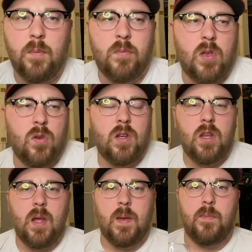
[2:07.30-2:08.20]

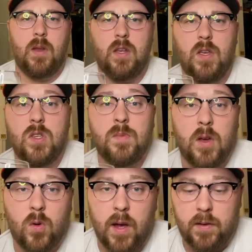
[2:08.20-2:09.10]
muted, but it does smell
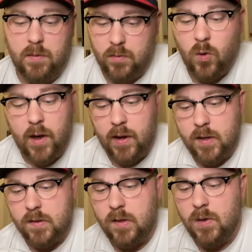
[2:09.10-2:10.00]
quite
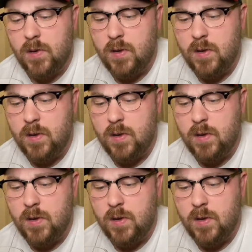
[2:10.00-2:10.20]
nice though.